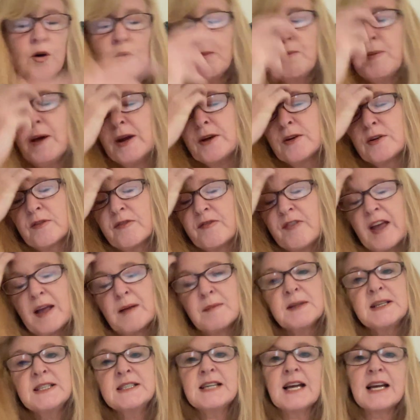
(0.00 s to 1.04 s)
better
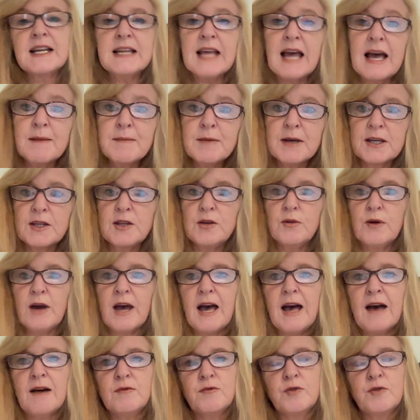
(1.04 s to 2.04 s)
family dynamic you have